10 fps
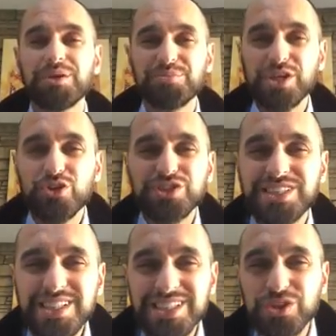Because
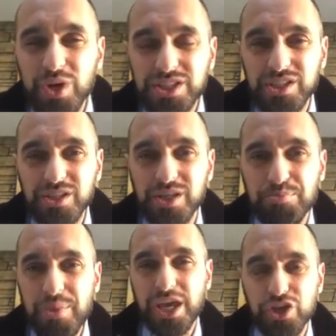this is what's gonna
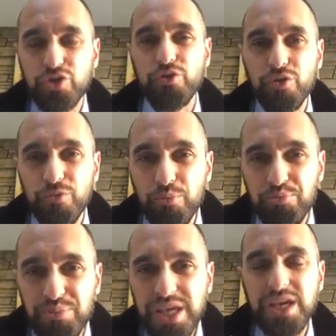make you
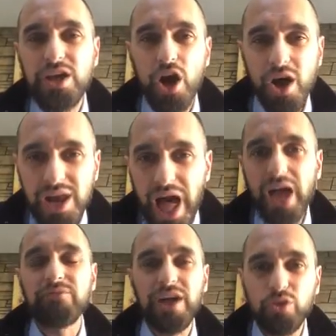be
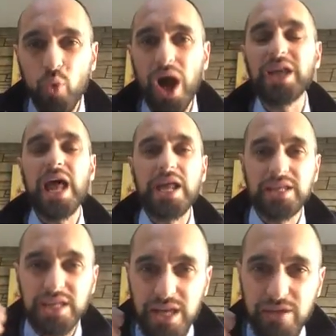alive and one
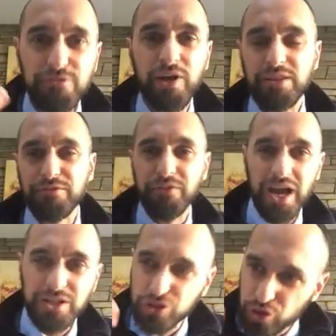and give and
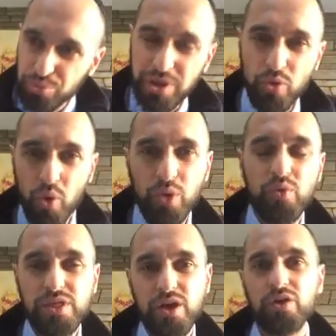fight to be one
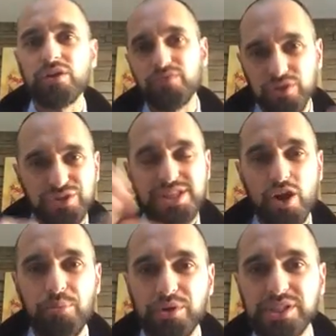with the other, even though it's the
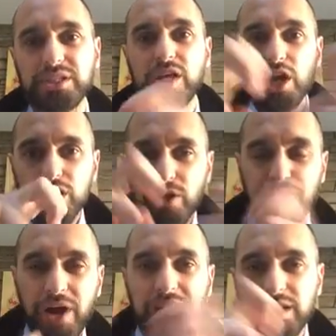opposite. You're
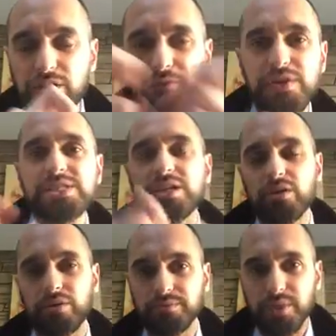fighting the
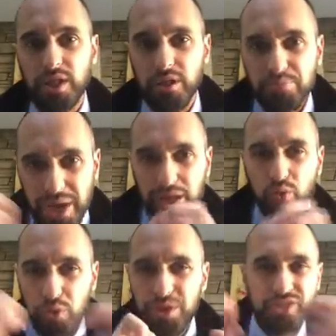physical. Man and
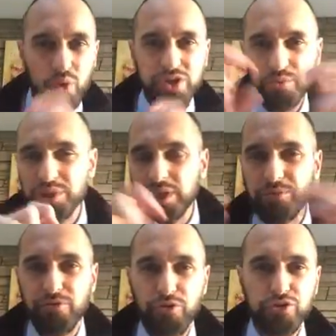woman is always a
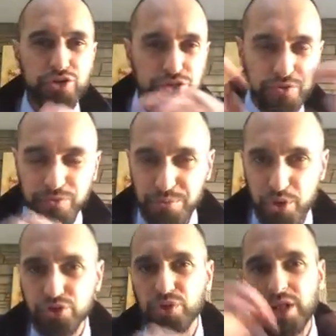metaphor for
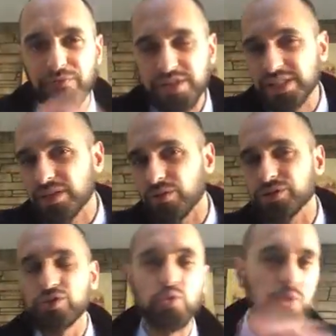spiritual and physical.
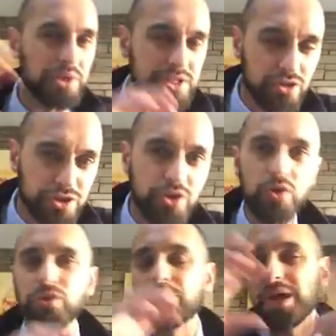So the woman is the
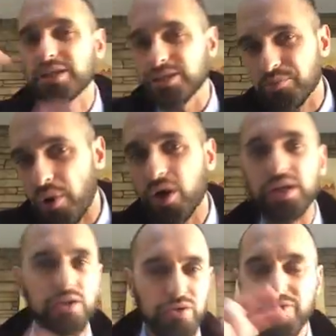soul, the man is the
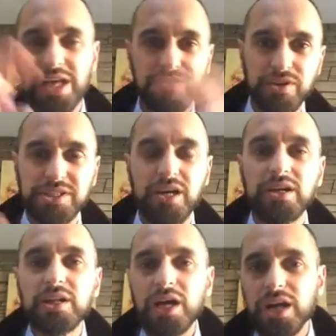body, or vice versa,